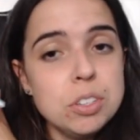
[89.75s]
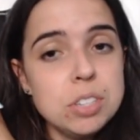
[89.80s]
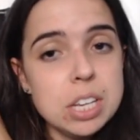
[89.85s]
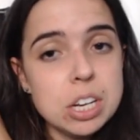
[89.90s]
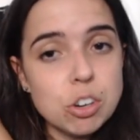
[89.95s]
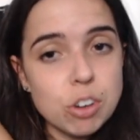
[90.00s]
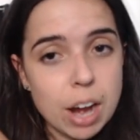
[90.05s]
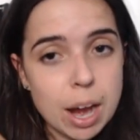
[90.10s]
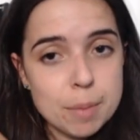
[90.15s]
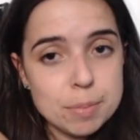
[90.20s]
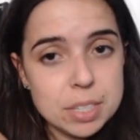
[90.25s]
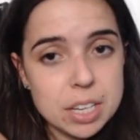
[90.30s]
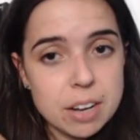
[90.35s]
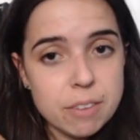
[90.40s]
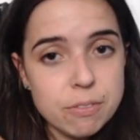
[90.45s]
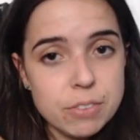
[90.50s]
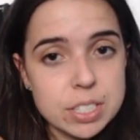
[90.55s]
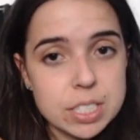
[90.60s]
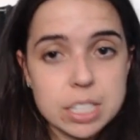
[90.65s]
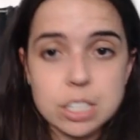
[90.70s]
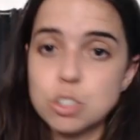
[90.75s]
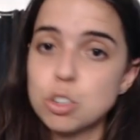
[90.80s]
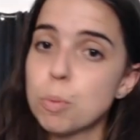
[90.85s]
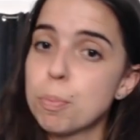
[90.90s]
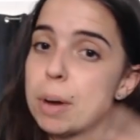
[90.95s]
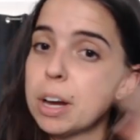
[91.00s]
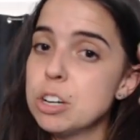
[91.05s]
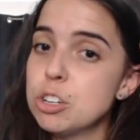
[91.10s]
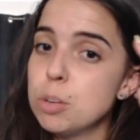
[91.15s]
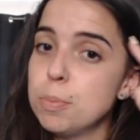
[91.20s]
see grams here in physics, your
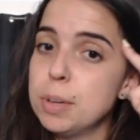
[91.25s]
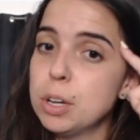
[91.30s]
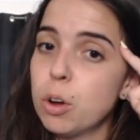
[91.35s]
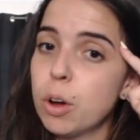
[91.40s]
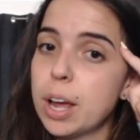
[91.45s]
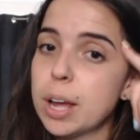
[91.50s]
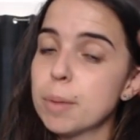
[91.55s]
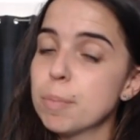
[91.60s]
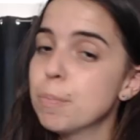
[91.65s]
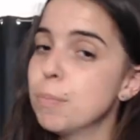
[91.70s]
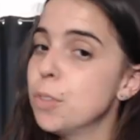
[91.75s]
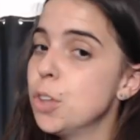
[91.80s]
brain should be going,